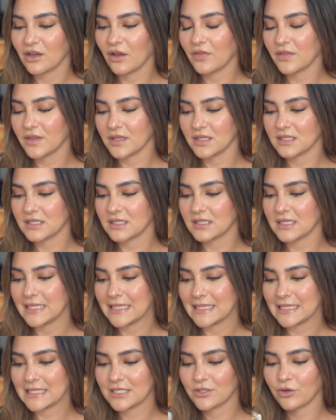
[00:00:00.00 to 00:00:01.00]
on this
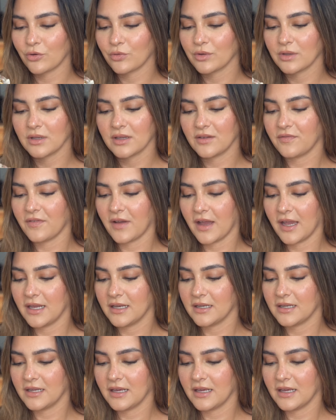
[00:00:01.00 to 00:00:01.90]
is totally fine.